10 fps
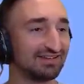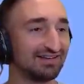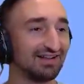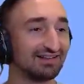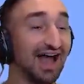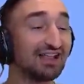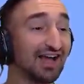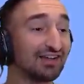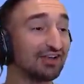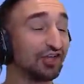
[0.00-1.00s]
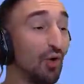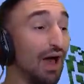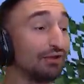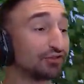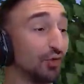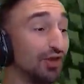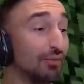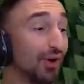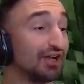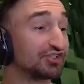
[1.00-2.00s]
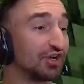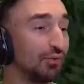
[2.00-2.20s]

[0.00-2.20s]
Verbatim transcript: coming out. Guys, guys, guys, two on the bridge.